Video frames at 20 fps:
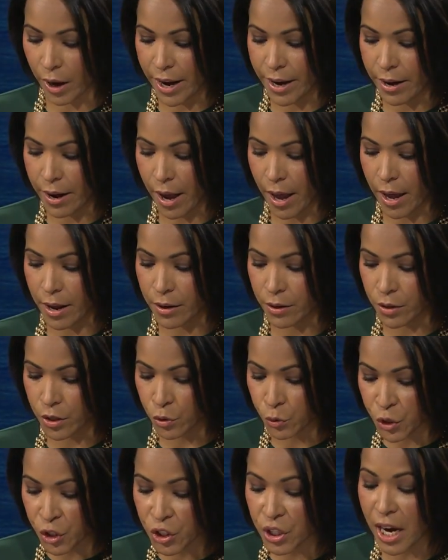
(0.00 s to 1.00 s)
and
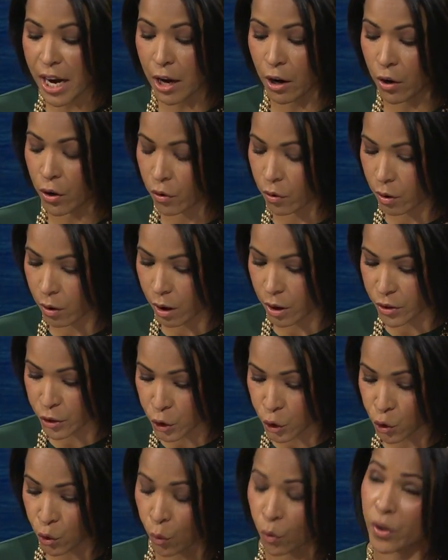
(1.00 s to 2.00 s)
you share the
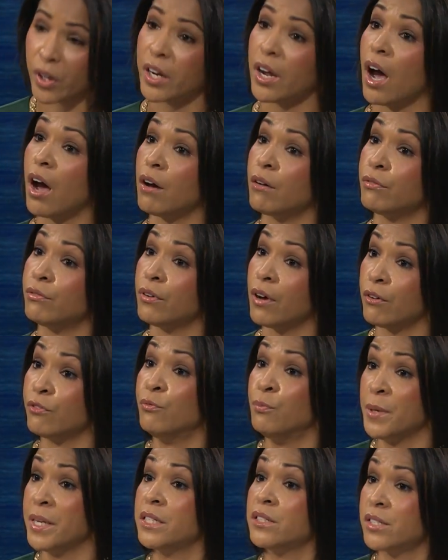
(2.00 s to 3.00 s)
story
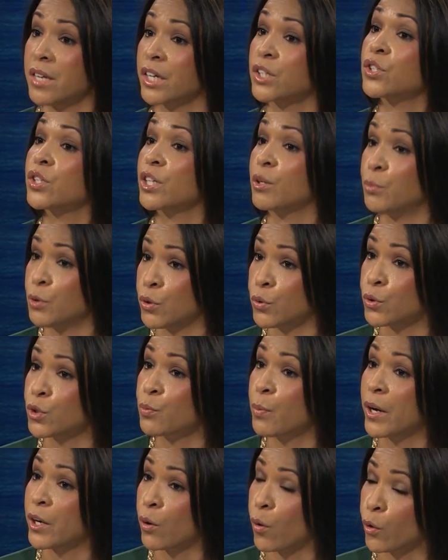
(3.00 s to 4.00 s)
of being sexually
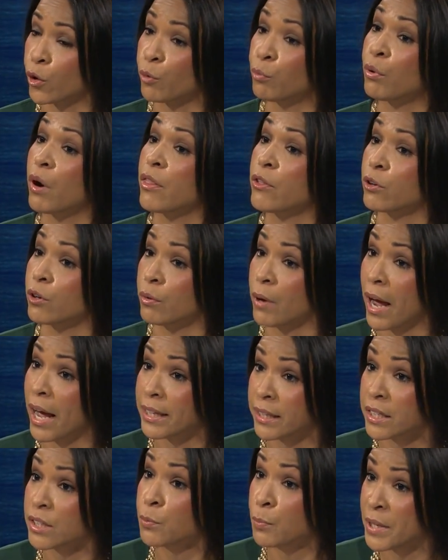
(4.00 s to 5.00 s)
abused by your older brother
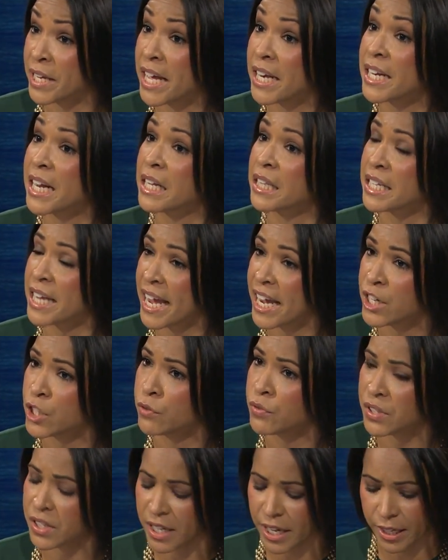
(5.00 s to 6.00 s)
at the age
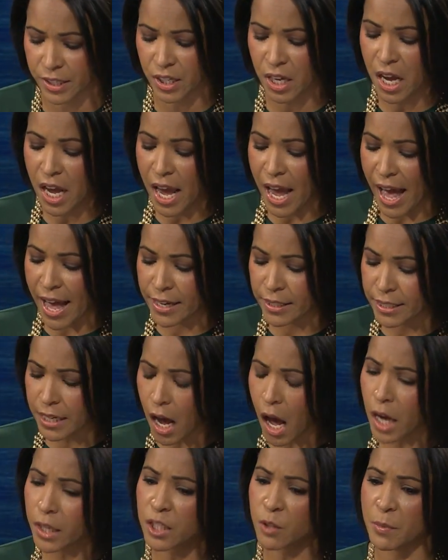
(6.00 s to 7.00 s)
of six, and
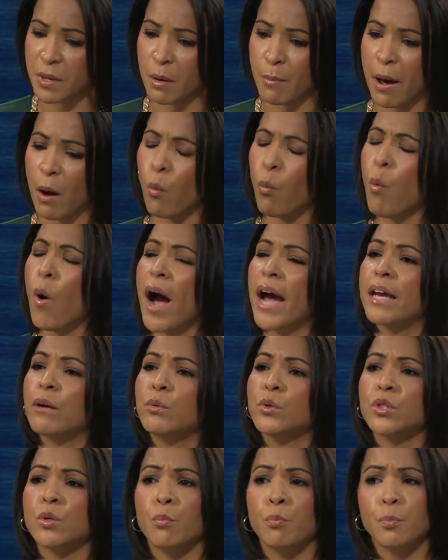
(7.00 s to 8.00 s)
talk to me about why it
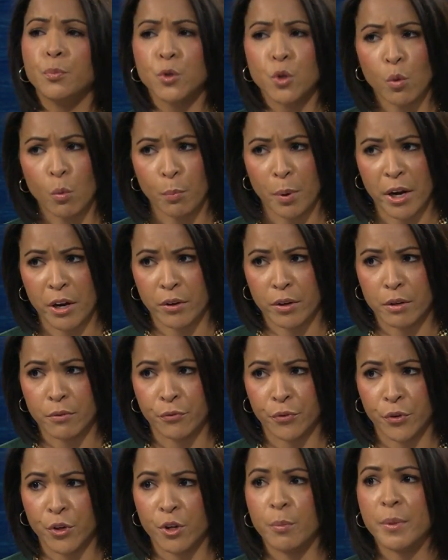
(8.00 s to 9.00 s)
was so imperative
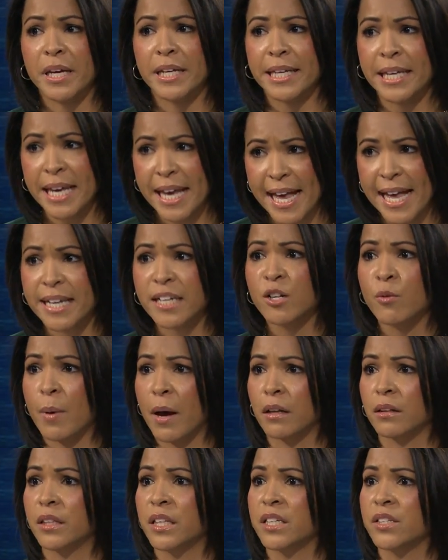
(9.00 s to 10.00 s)
for you to be candid
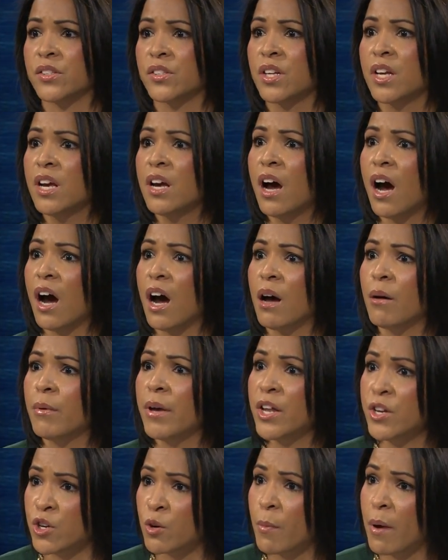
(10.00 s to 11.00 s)
about this
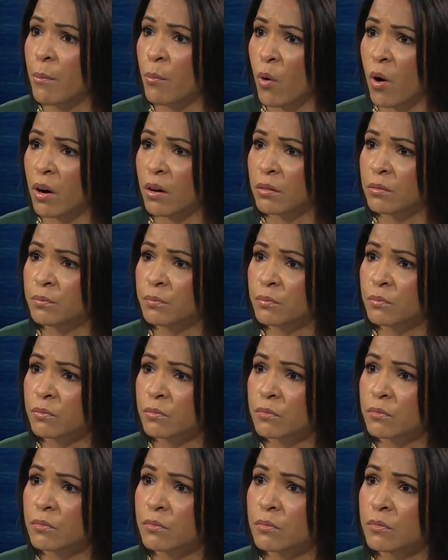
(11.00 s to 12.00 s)
in your memoir? I
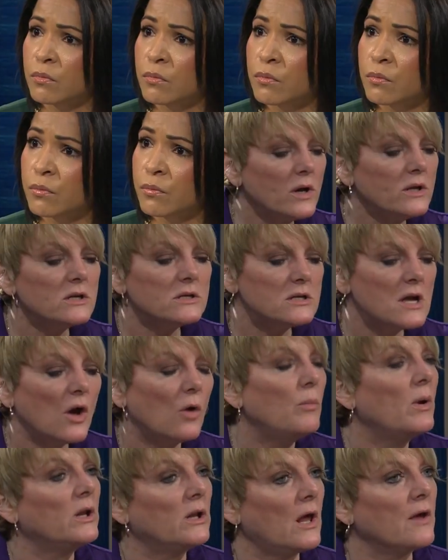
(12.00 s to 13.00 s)
thought, well, if I'm going to
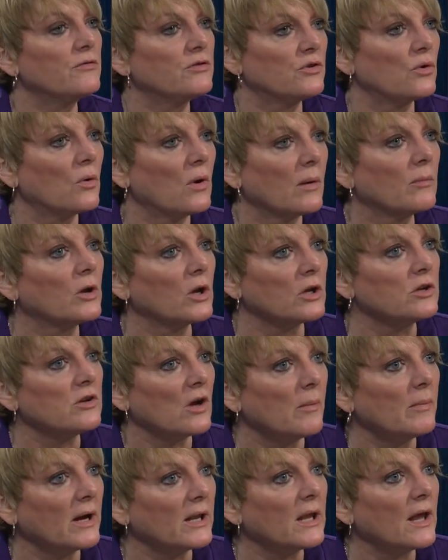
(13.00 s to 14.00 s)
tell my life story, I'm going to
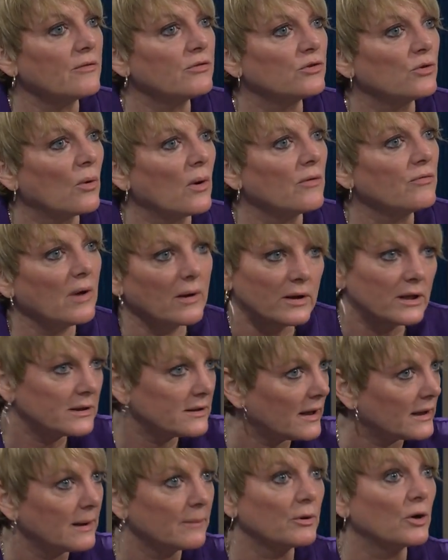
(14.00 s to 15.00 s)
tell my life story. If I'm going
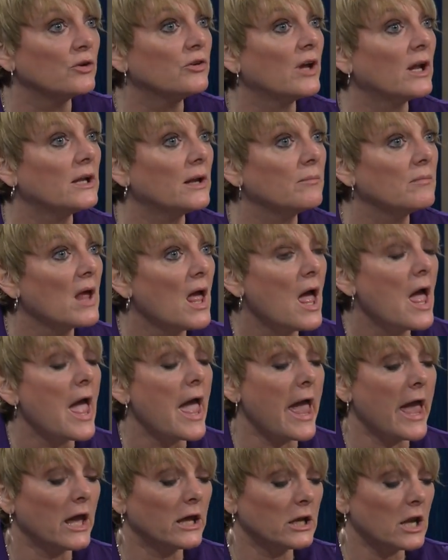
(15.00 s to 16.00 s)
to tell it, I'm going to tell it.
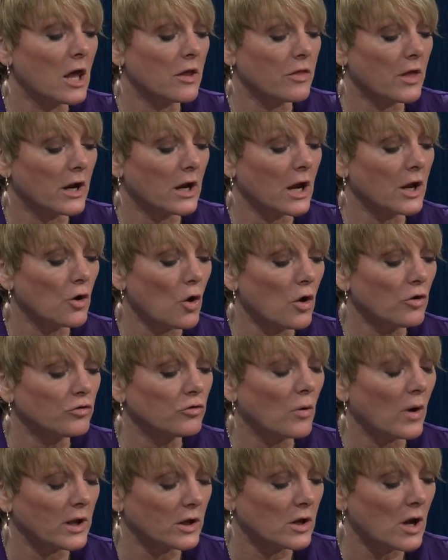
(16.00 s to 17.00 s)
And then
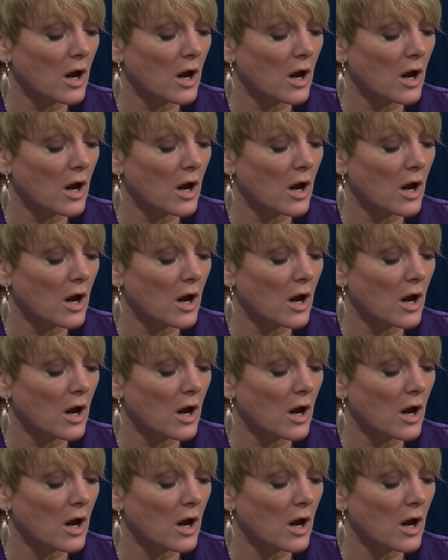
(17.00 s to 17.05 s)
I'd